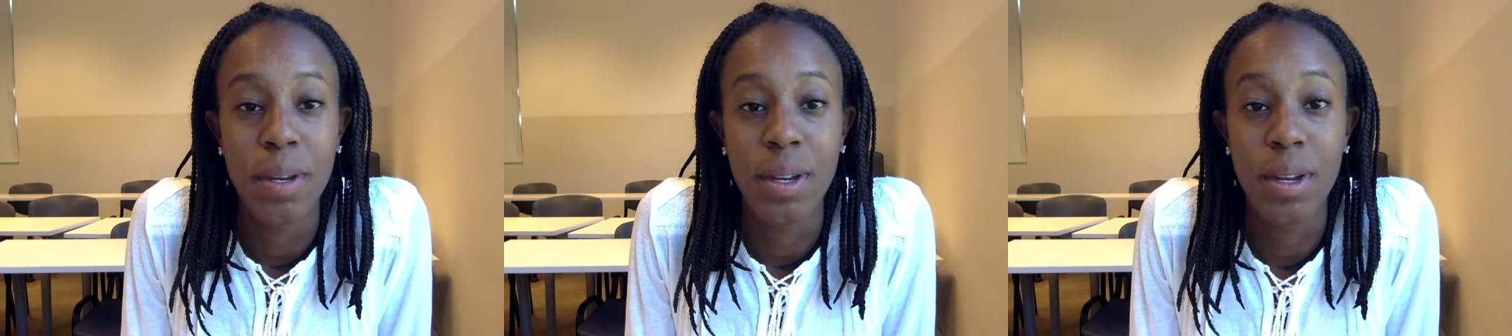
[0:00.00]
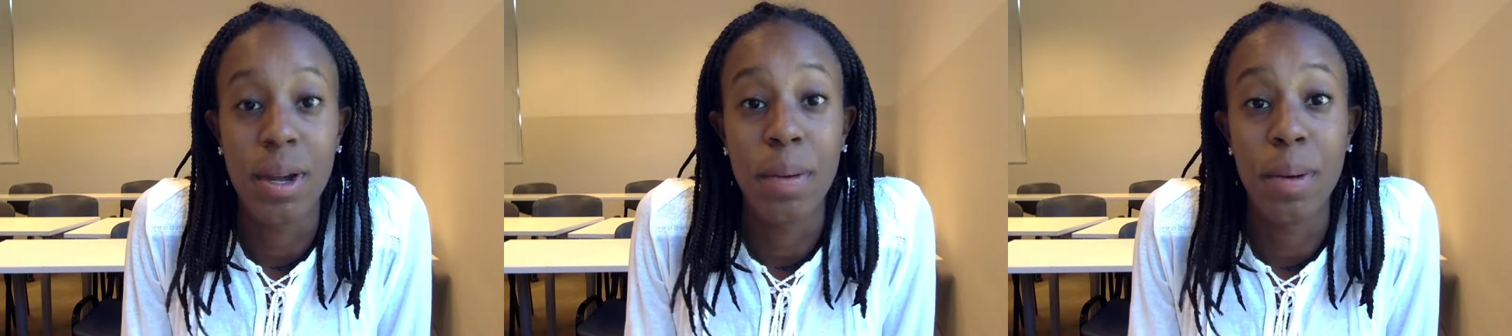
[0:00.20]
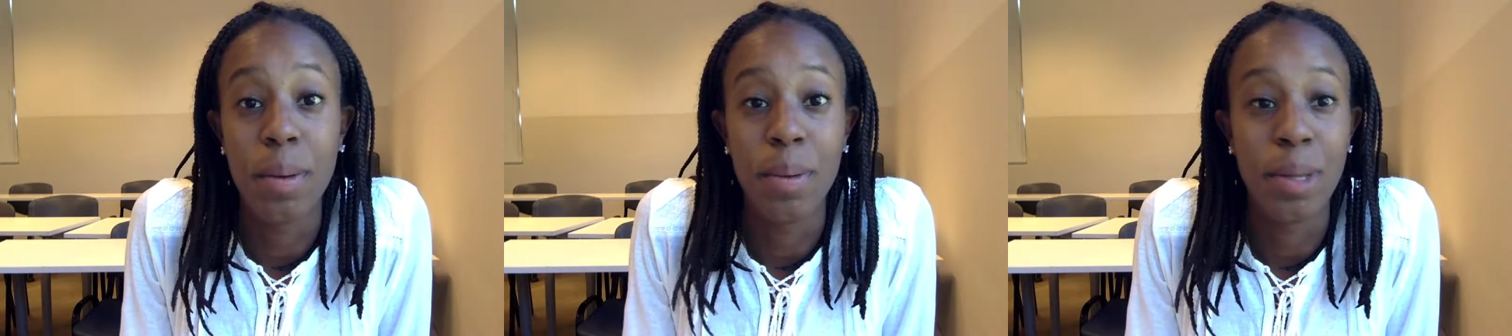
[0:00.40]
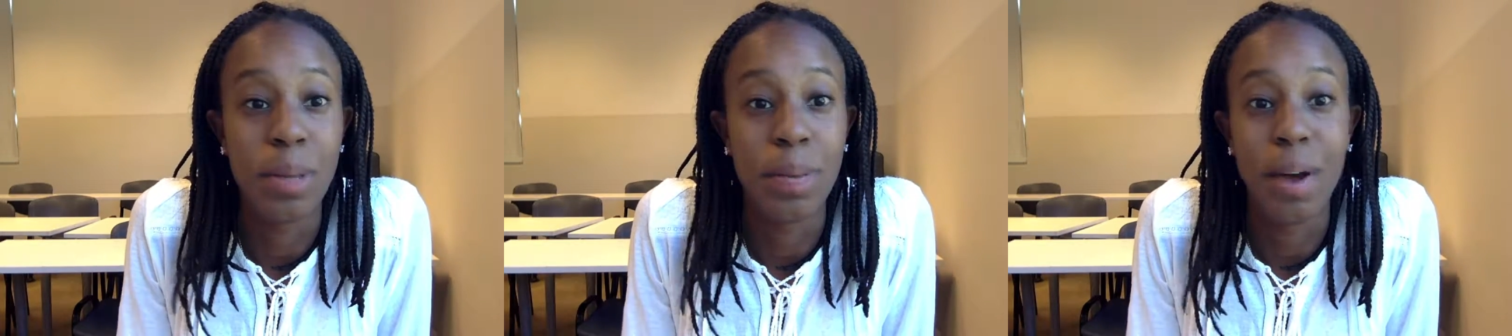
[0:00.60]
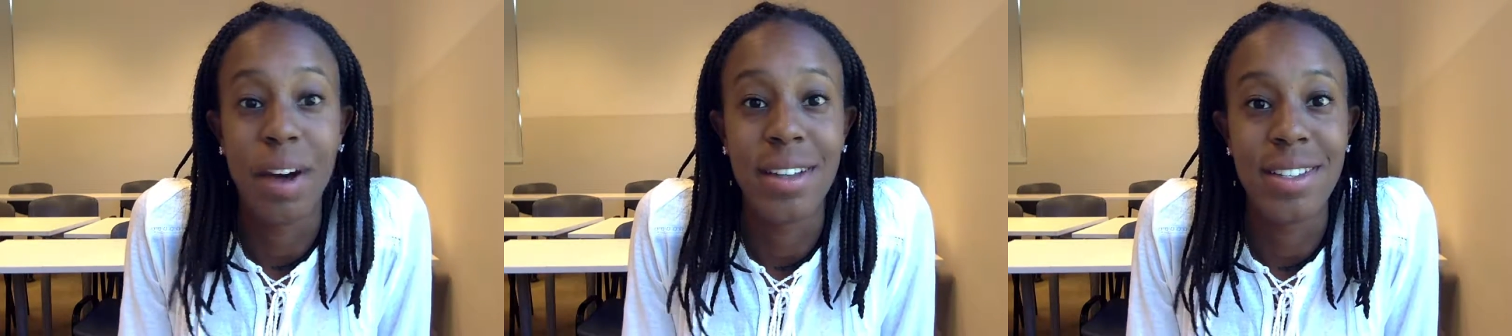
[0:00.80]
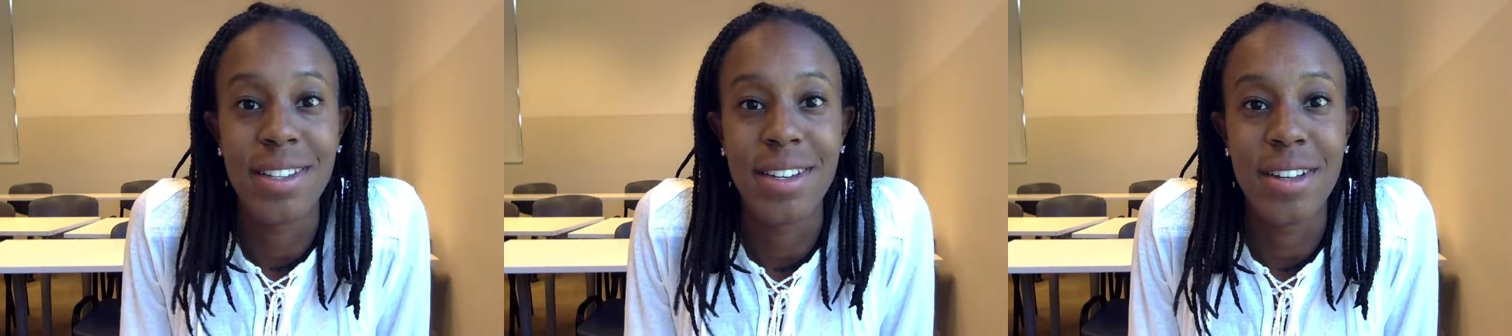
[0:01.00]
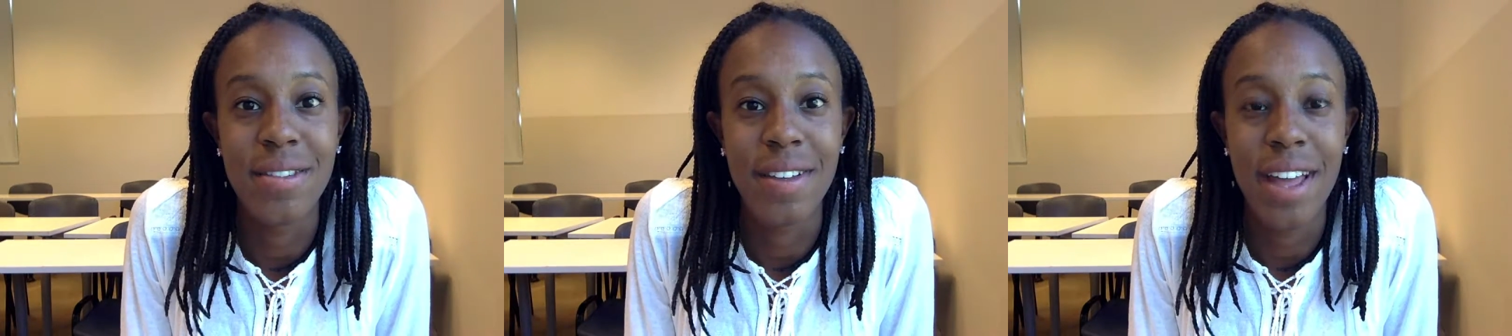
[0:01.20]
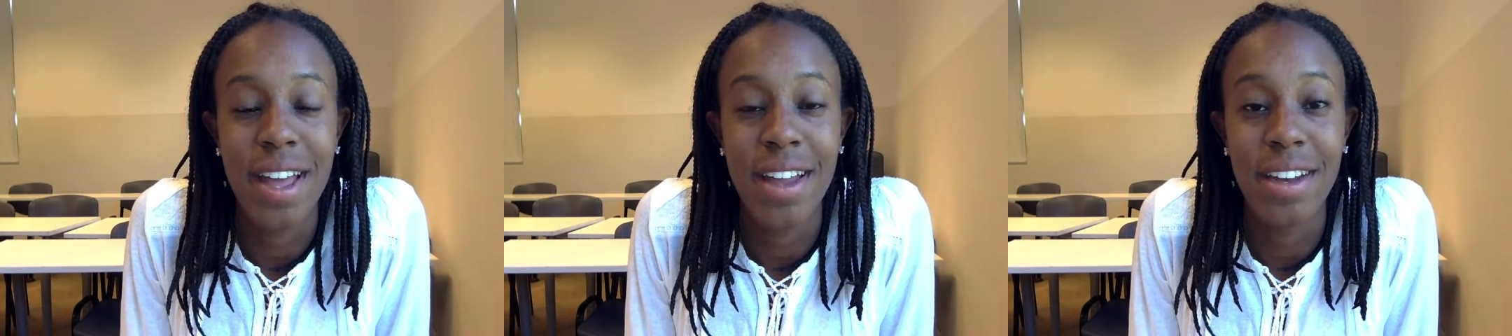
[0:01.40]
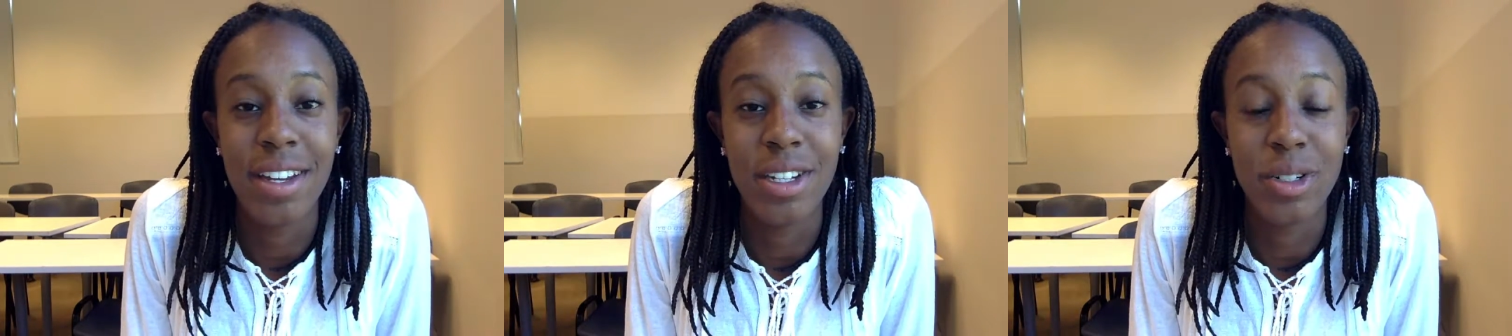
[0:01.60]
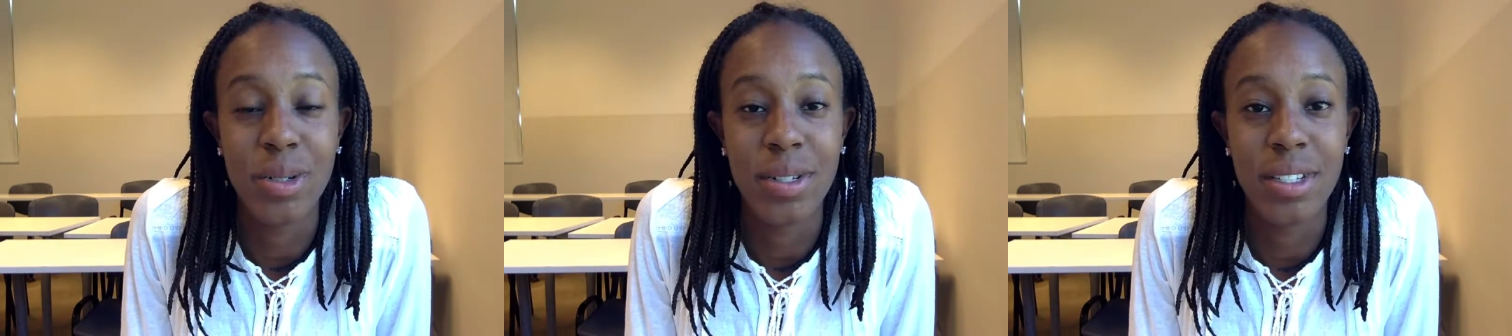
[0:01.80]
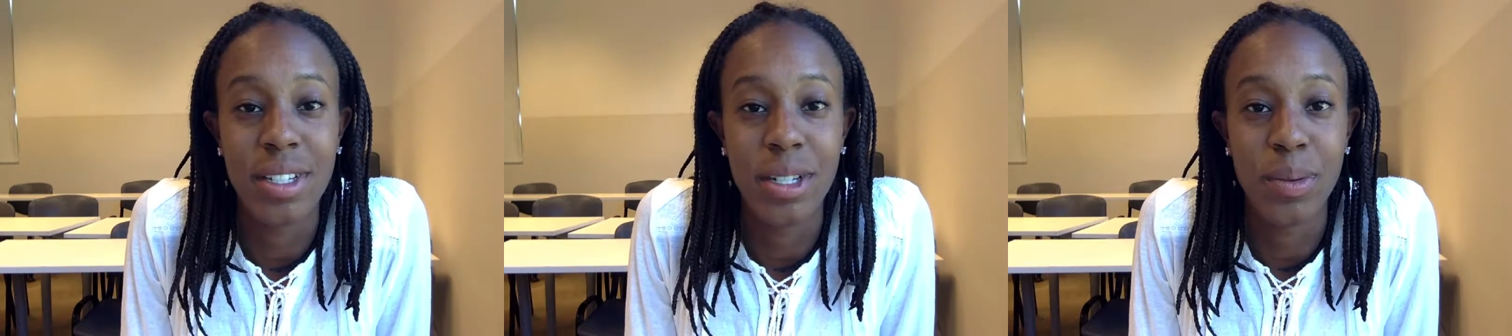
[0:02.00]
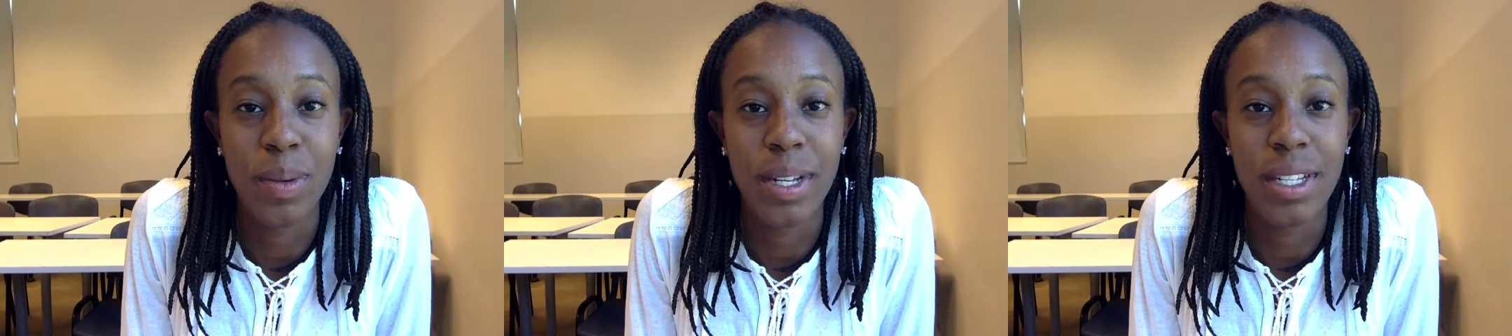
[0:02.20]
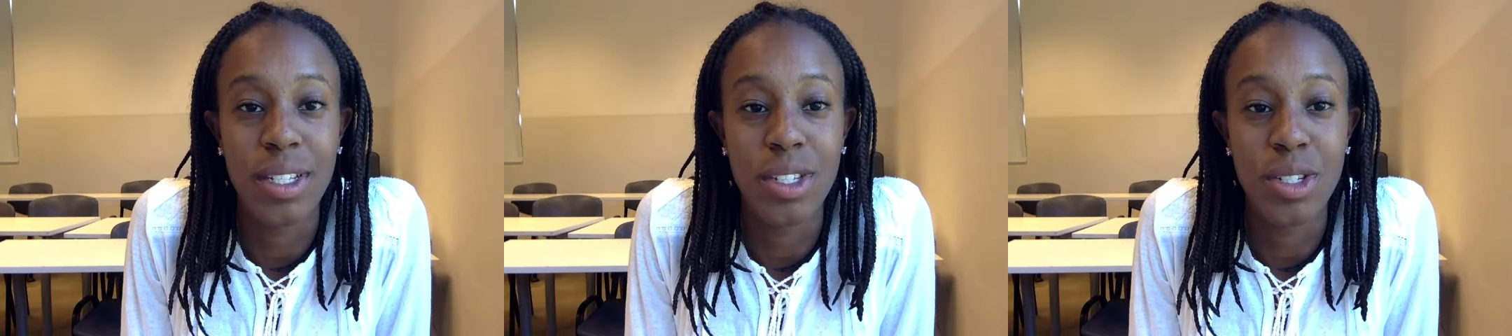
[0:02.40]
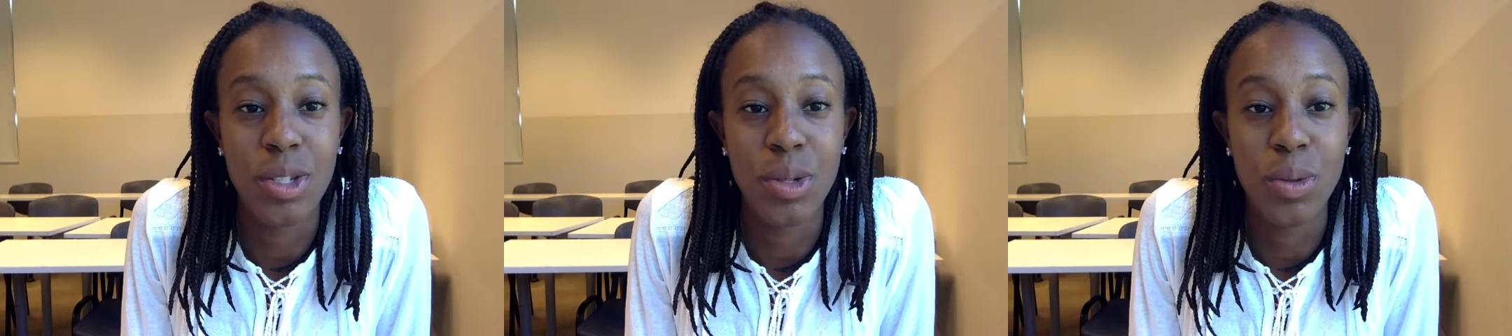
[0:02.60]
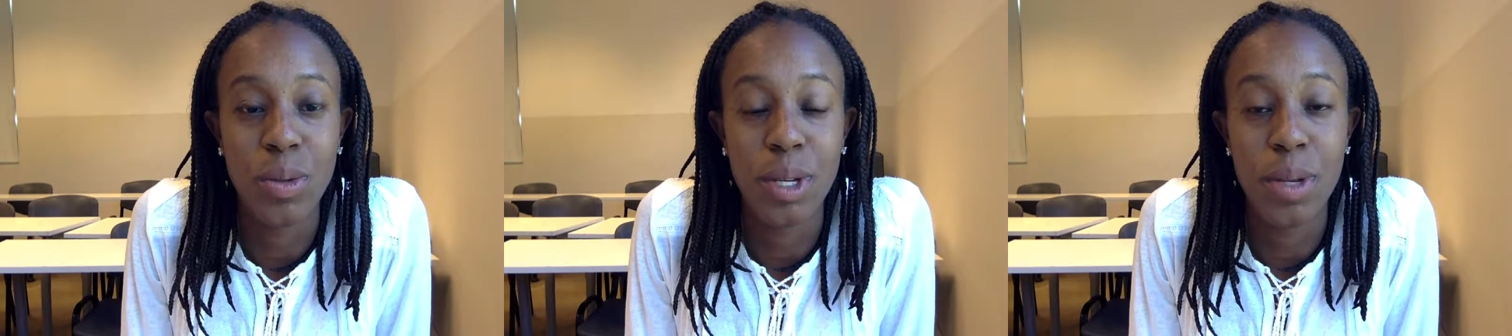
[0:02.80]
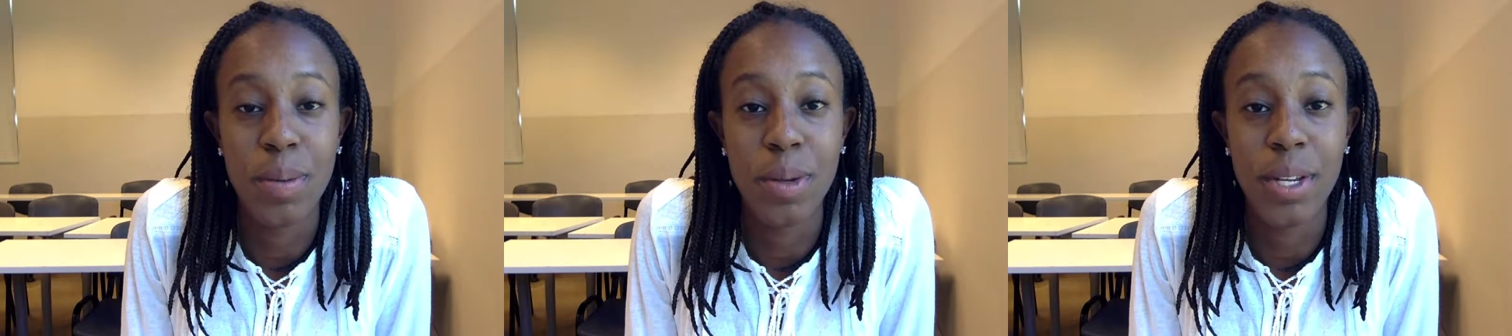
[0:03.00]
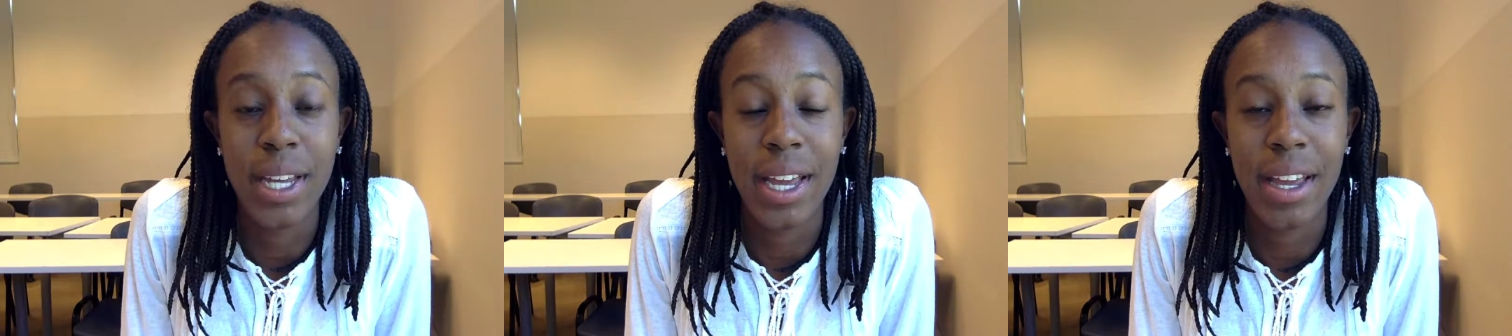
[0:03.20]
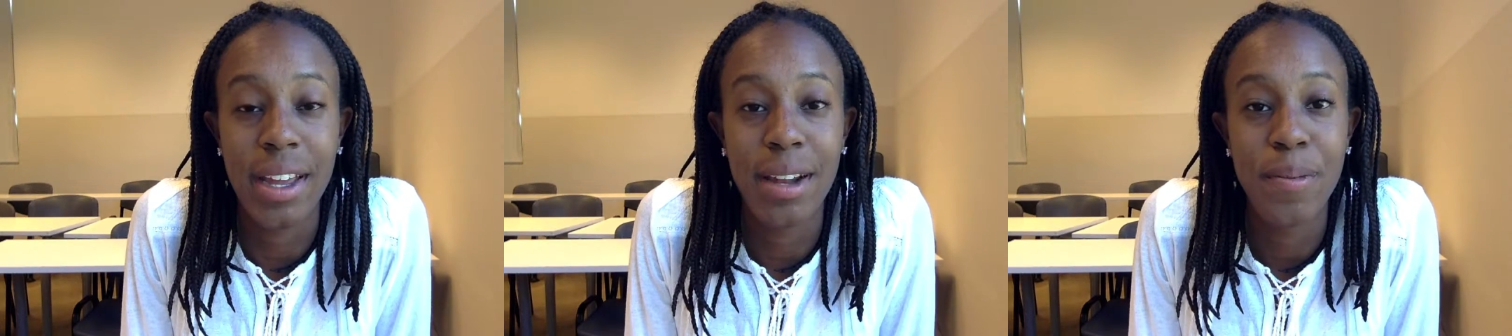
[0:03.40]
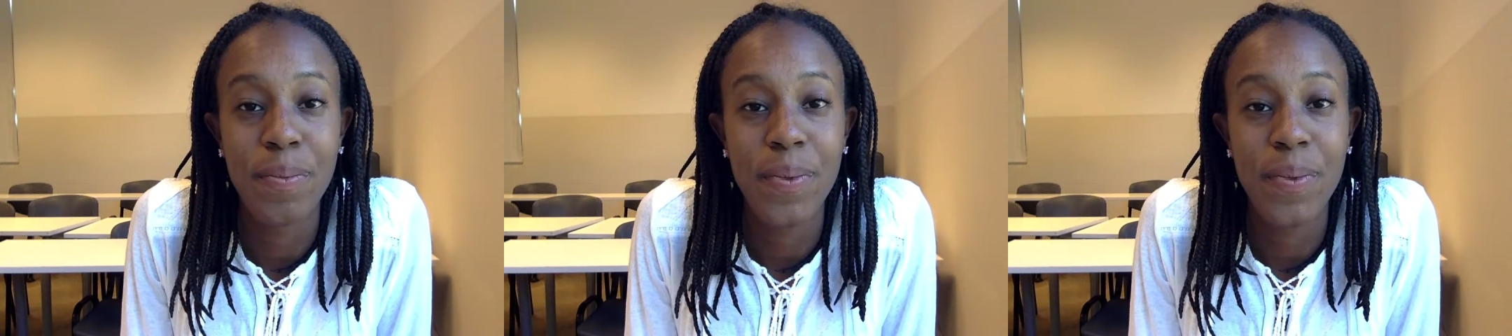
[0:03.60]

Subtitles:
come up with positive and interesting ways to communicate.